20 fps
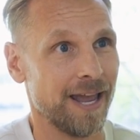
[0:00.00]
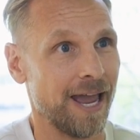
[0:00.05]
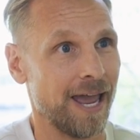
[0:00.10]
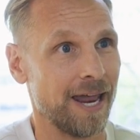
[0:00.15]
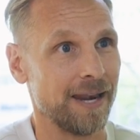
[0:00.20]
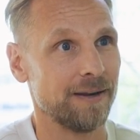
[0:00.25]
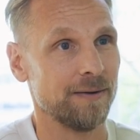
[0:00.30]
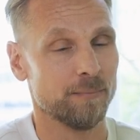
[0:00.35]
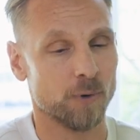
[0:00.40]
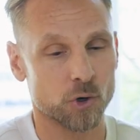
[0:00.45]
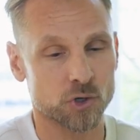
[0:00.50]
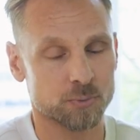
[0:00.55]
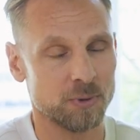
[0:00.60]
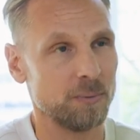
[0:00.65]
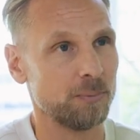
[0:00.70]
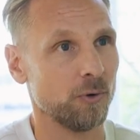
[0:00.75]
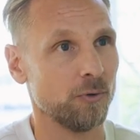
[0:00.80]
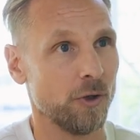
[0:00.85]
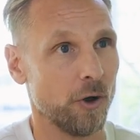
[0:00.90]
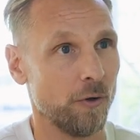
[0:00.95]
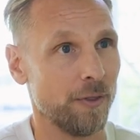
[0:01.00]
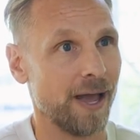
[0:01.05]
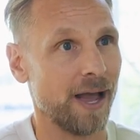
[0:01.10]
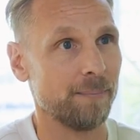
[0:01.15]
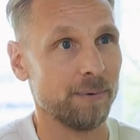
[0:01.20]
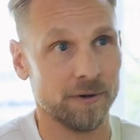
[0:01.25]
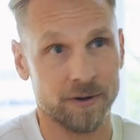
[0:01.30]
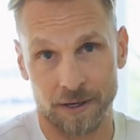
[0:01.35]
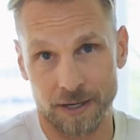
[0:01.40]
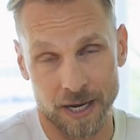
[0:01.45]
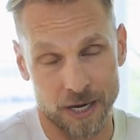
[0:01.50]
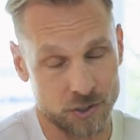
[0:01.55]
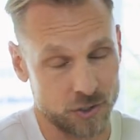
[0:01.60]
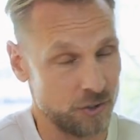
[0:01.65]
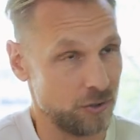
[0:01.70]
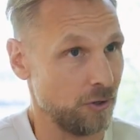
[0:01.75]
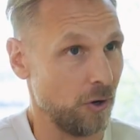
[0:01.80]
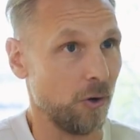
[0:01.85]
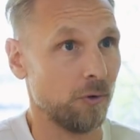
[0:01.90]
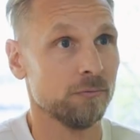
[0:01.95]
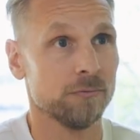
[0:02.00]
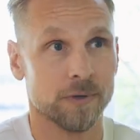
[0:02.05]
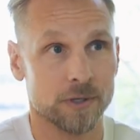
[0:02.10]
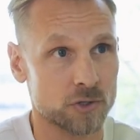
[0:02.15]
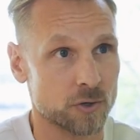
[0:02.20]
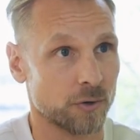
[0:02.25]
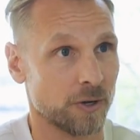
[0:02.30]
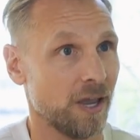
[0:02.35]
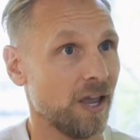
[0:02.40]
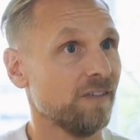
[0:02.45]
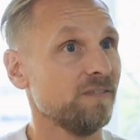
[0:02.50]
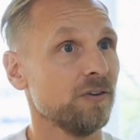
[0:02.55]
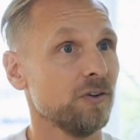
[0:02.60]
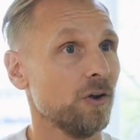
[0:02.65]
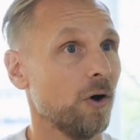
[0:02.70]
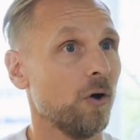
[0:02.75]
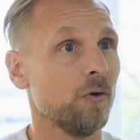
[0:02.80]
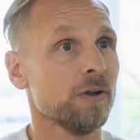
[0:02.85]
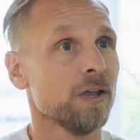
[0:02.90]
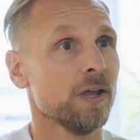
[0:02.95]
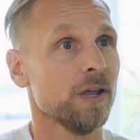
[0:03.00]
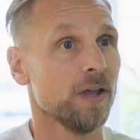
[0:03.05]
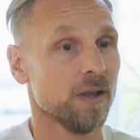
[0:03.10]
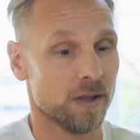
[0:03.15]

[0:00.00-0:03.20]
And most people know that, but in case you don't, it's okay if you don't.